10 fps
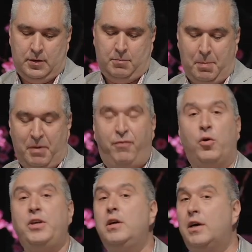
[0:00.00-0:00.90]
But before
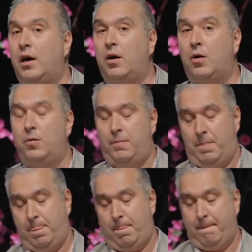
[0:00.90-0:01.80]
you go,
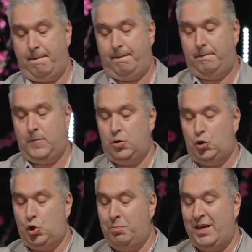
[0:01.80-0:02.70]

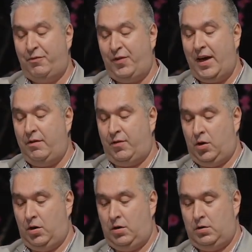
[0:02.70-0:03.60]
do me a favor.